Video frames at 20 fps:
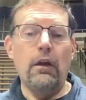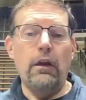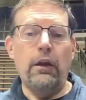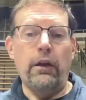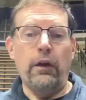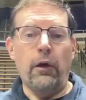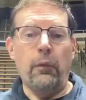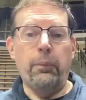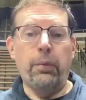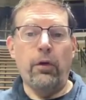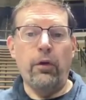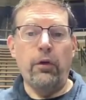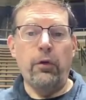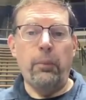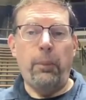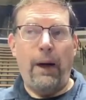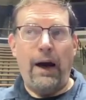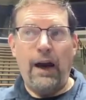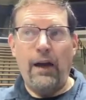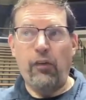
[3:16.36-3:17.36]
you know, Purdue
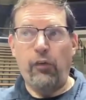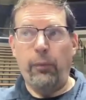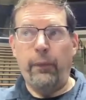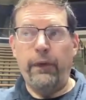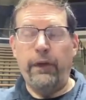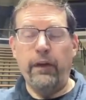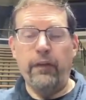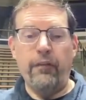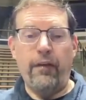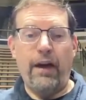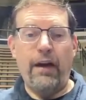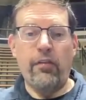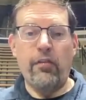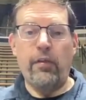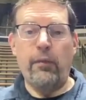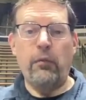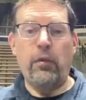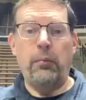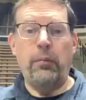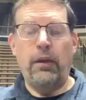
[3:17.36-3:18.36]
possibly could have asked
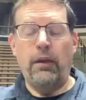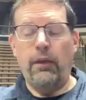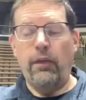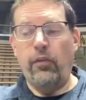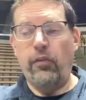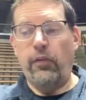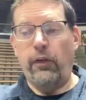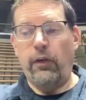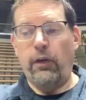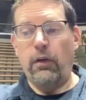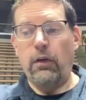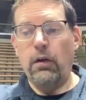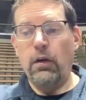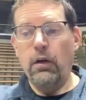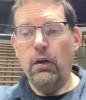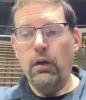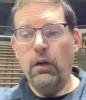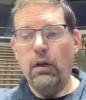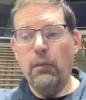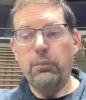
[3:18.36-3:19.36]
him to be this year.
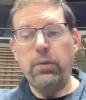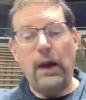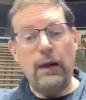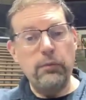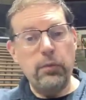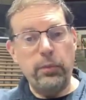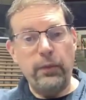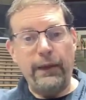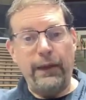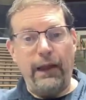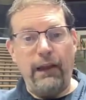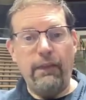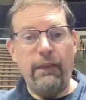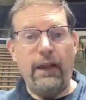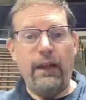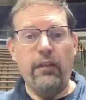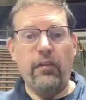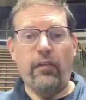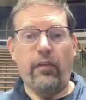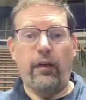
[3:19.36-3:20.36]
Probably and
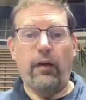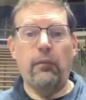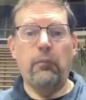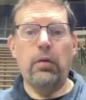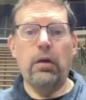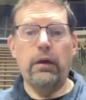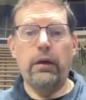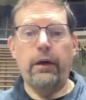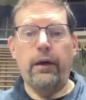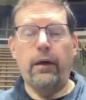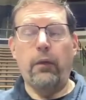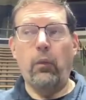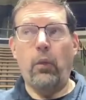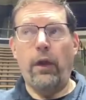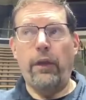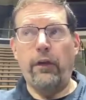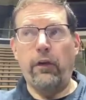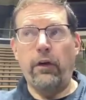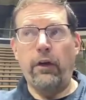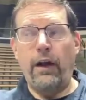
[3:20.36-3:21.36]
then some. Uh,
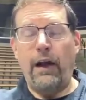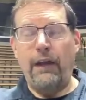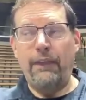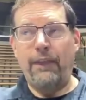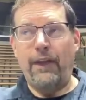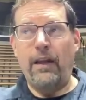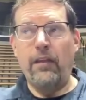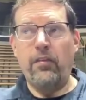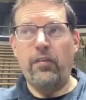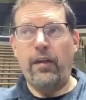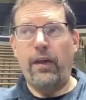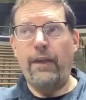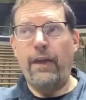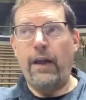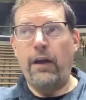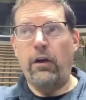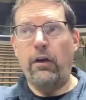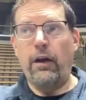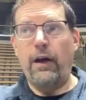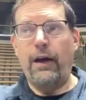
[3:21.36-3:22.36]
whether or not they'd say
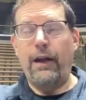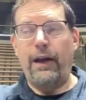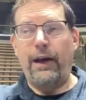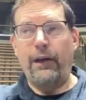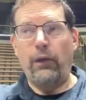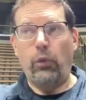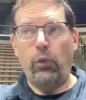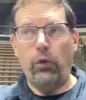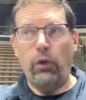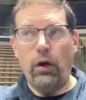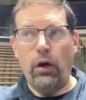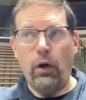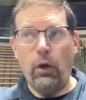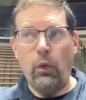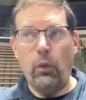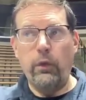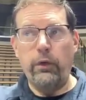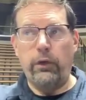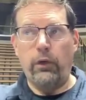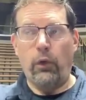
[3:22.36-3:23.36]
that or not, I don't
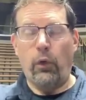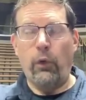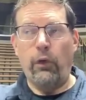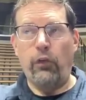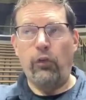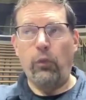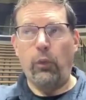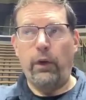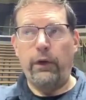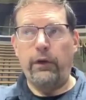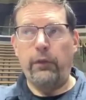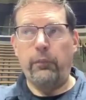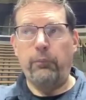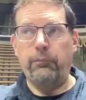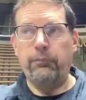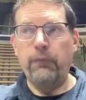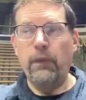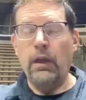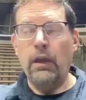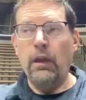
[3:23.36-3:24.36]
know. You always want your,
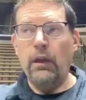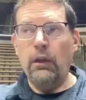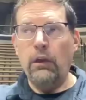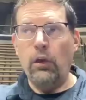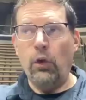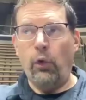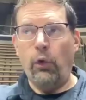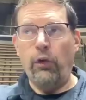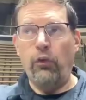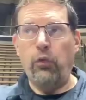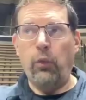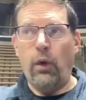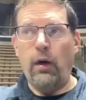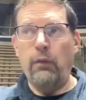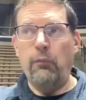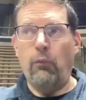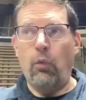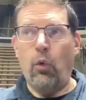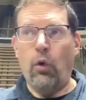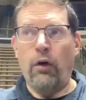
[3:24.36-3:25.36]
you always
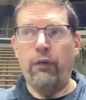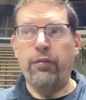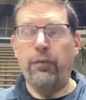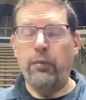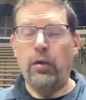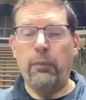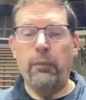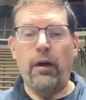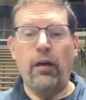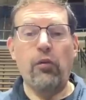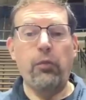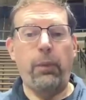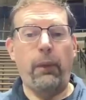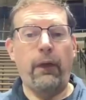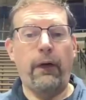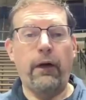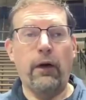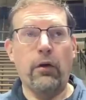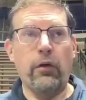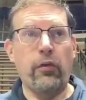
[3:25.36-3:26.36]
want more from your best
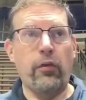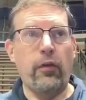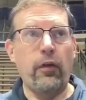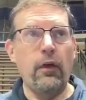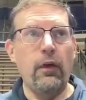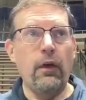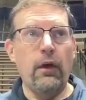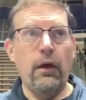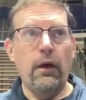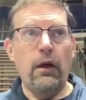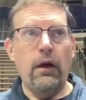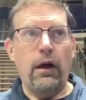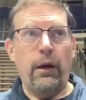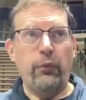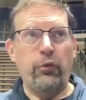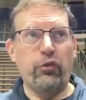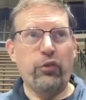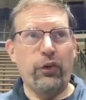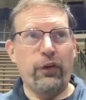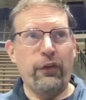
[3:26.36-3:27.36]
players.
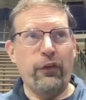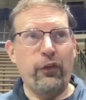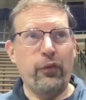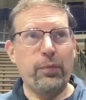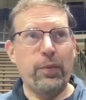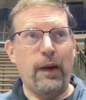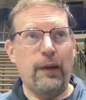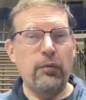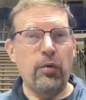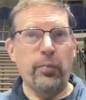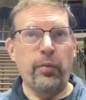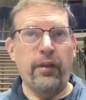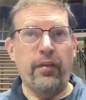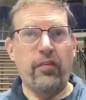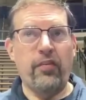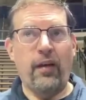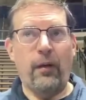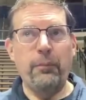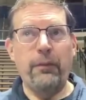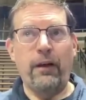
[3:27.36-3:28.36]
I'm sure there's probably
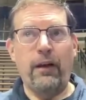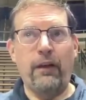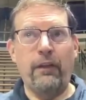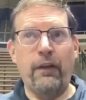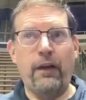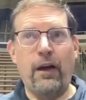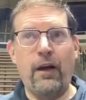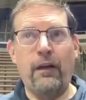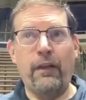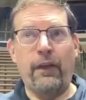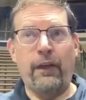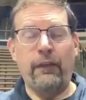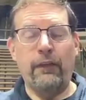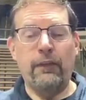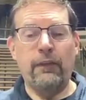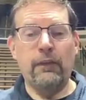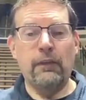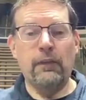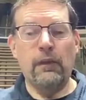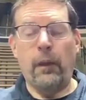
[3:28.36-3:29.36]
something in there that
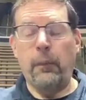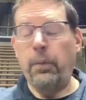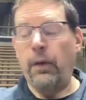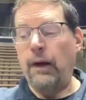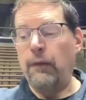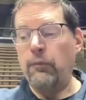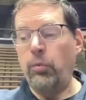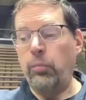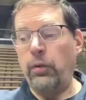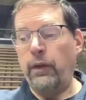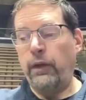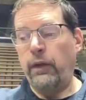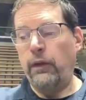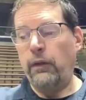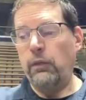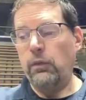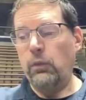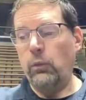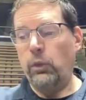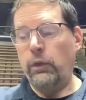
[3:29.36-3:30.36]
they
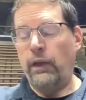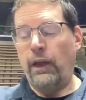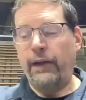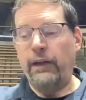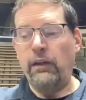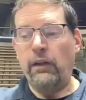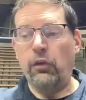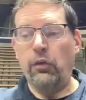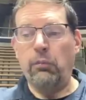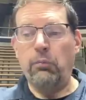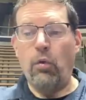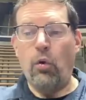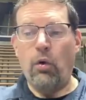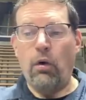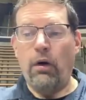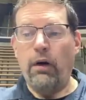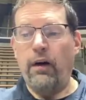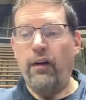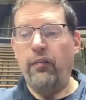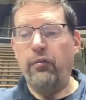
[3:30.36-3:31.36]
probably would like a little
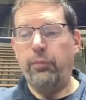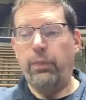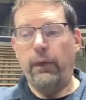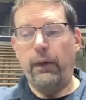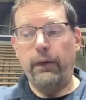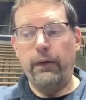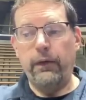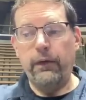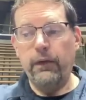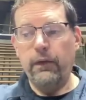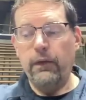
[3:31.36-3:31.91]
more of, but